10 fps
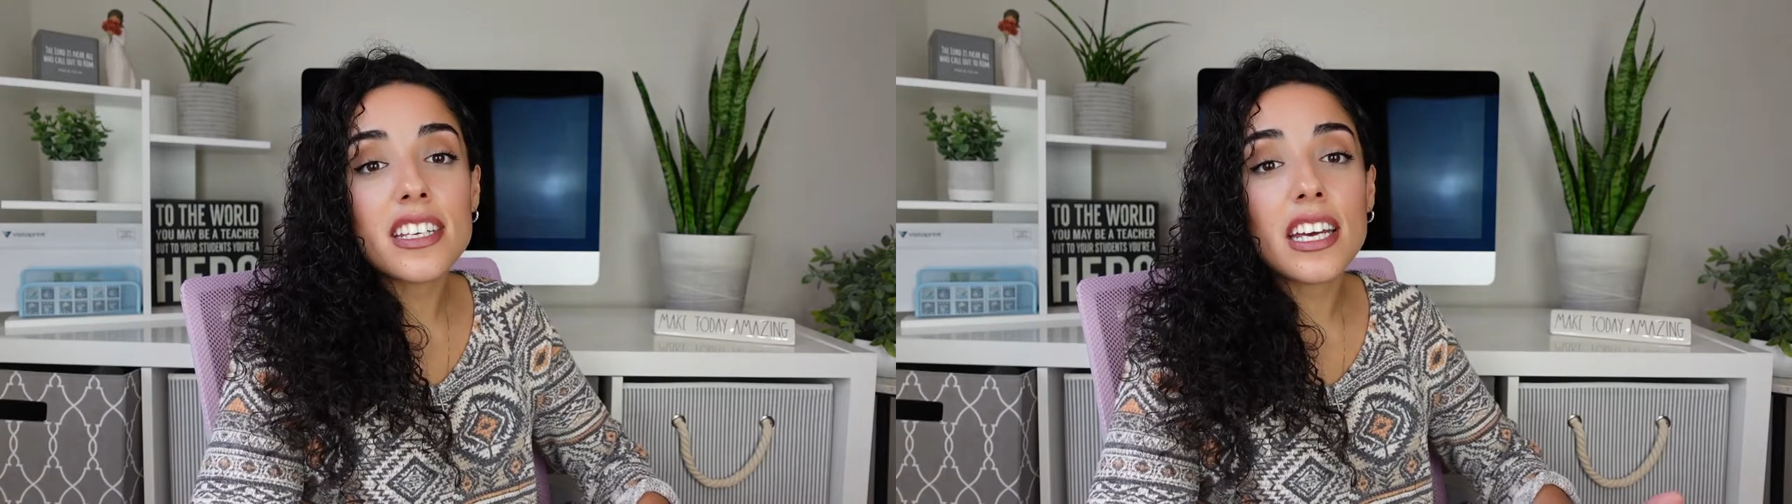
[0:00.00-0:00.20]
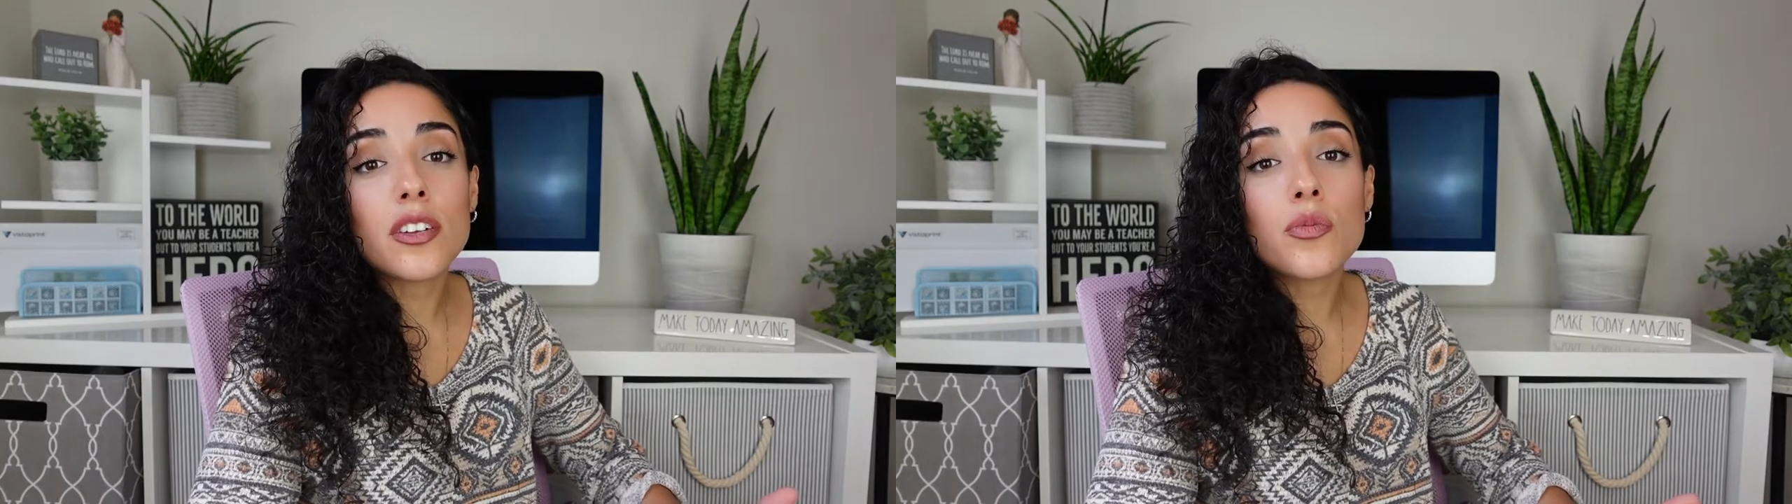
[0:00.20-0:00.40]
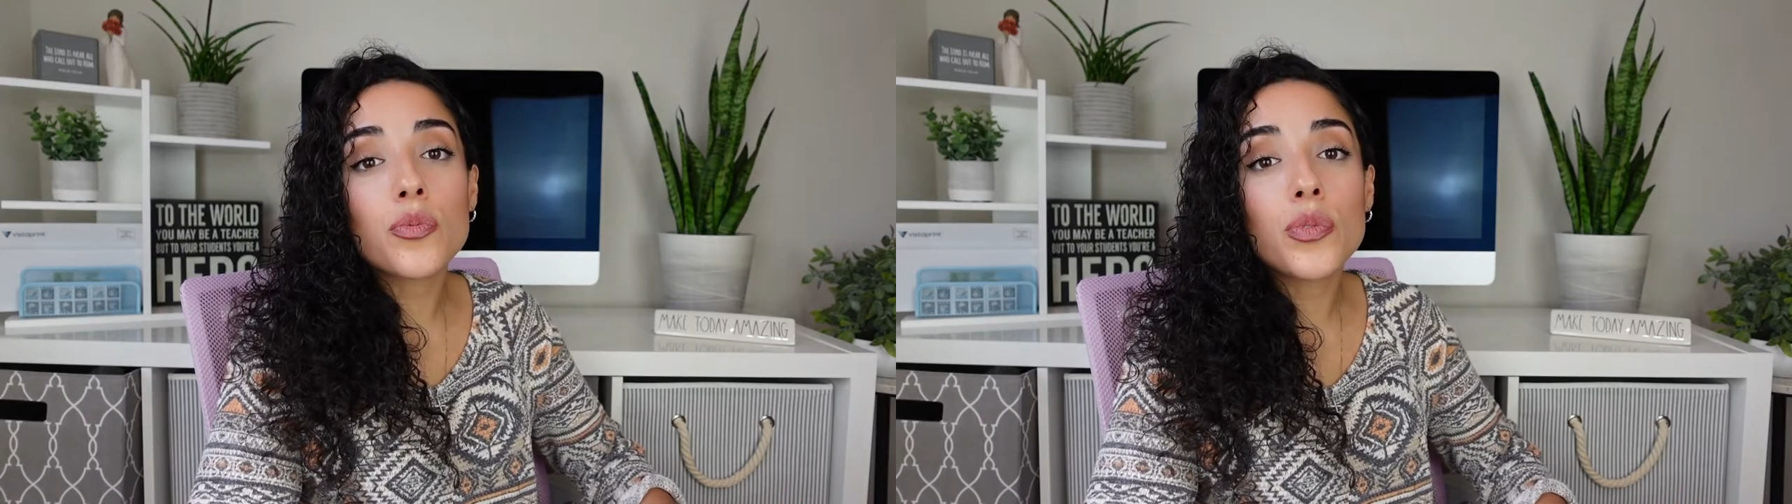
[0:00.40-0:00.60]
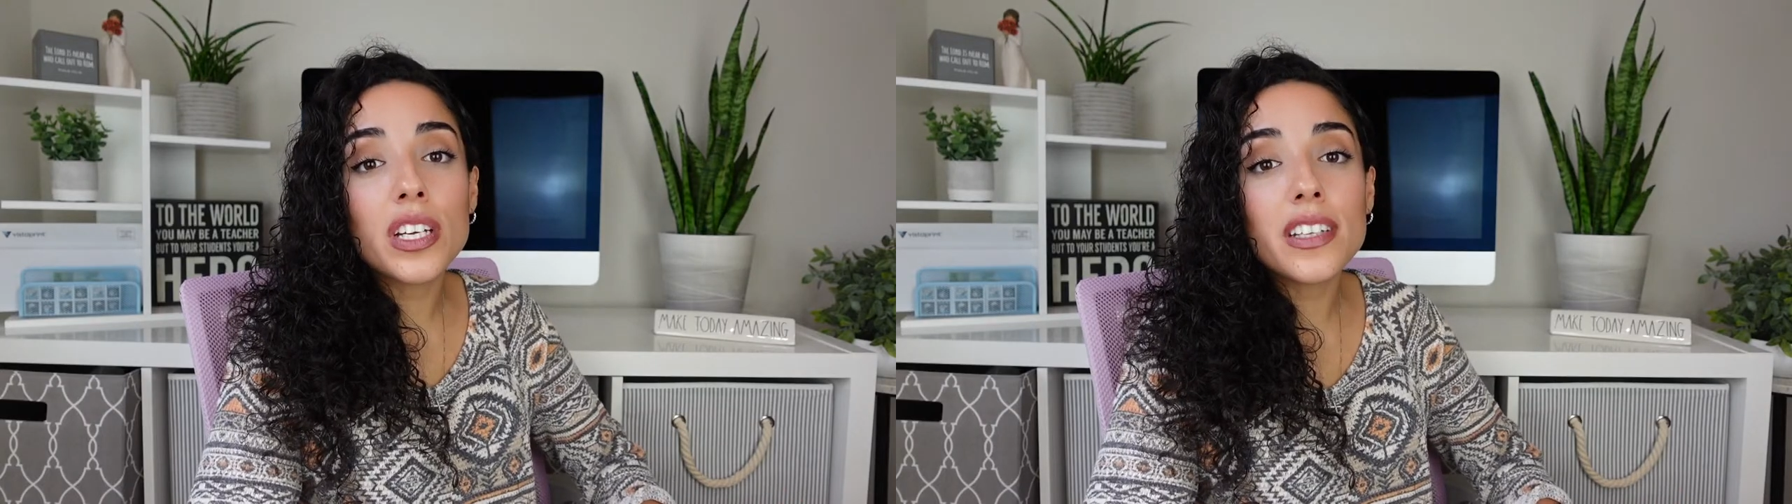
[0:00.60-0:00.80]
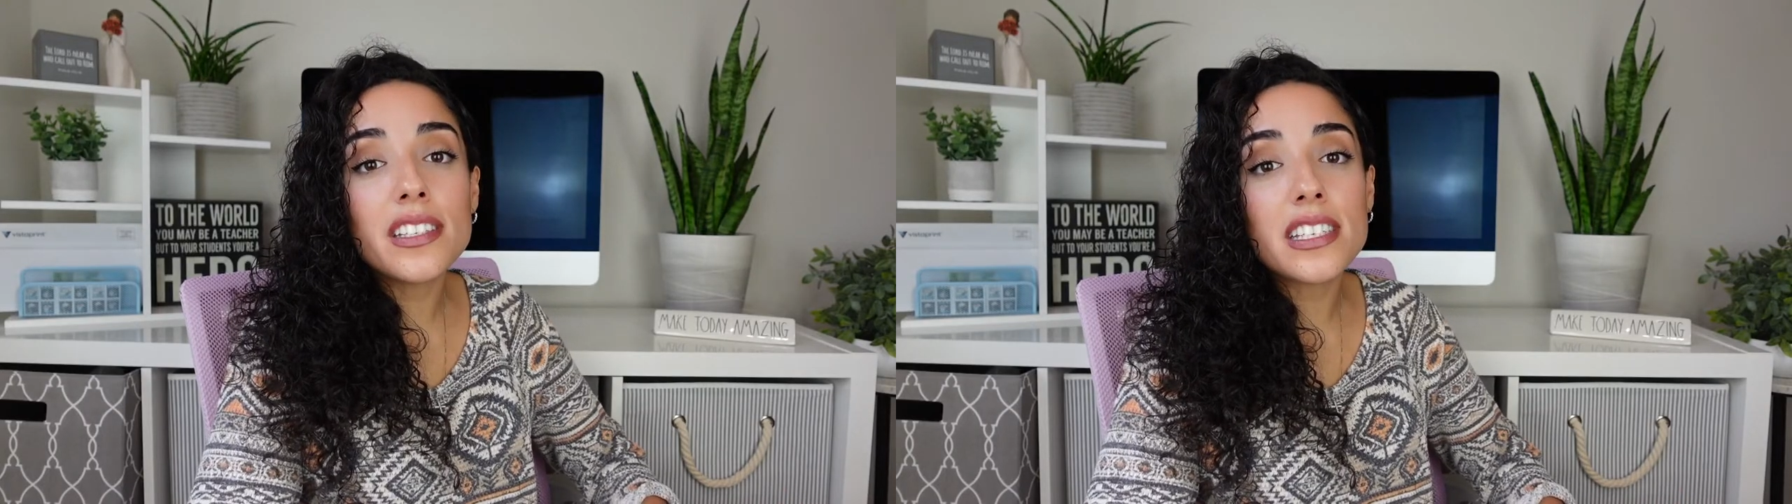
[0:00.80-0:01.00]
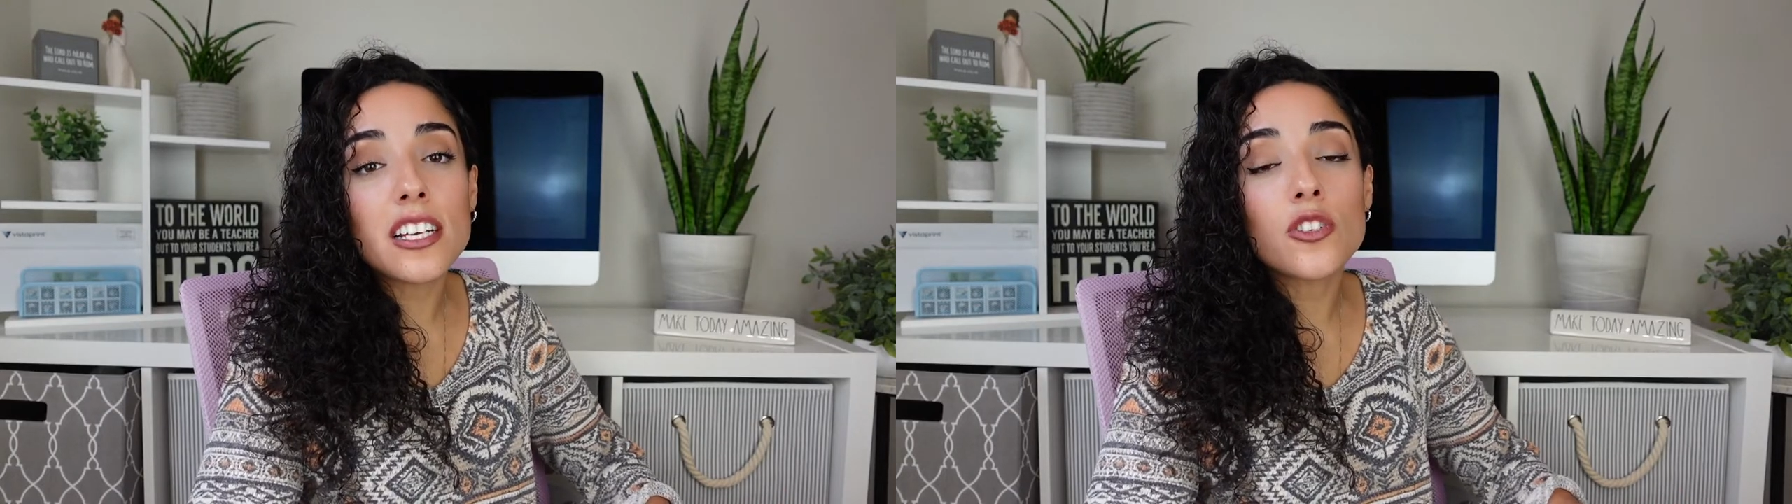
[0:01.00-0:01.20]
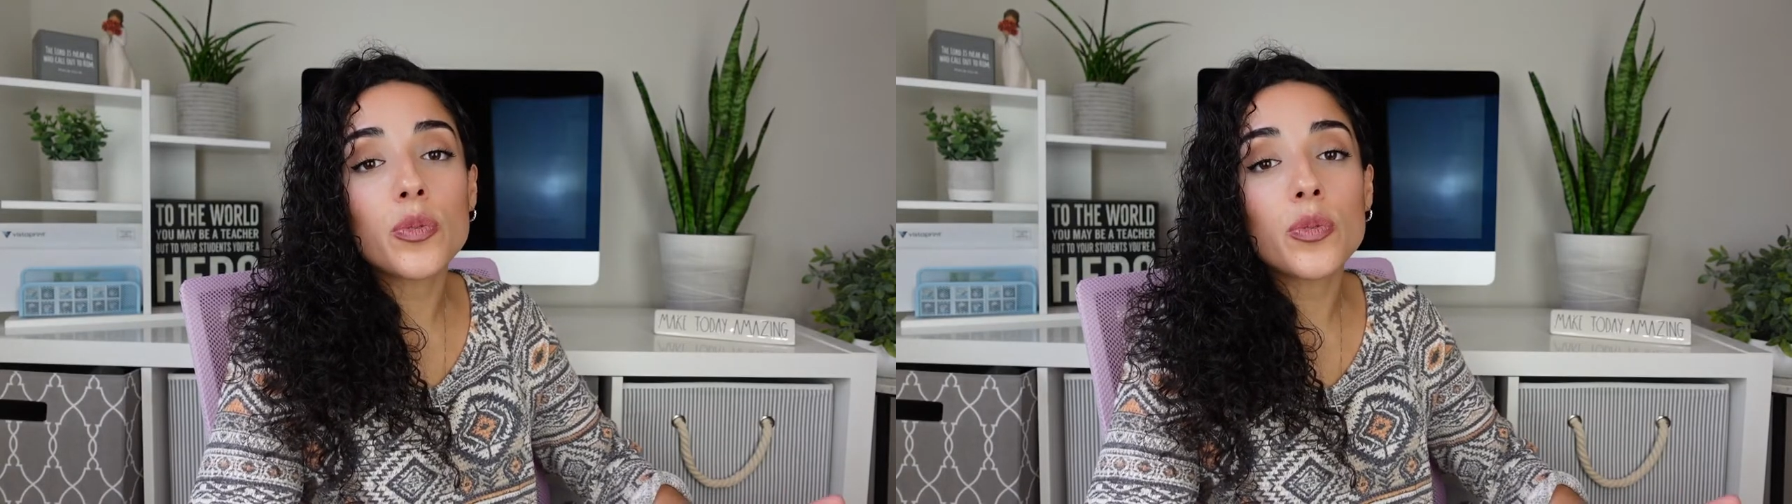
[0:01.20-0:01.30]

can really sense